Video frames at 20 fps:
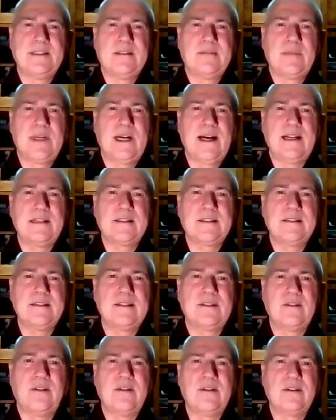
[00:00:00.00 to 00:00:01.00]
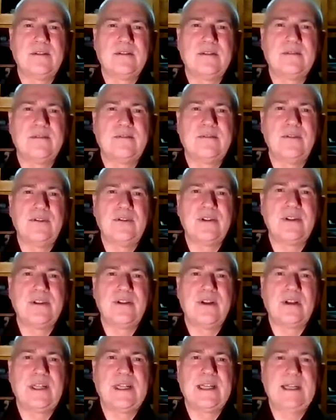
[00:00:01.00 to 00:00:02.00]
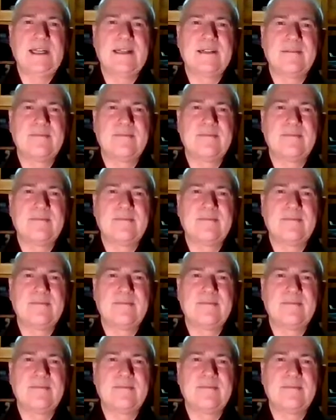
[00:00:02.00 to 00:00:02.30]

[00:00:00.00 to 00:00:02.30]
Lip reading: Past is gone, future's not here.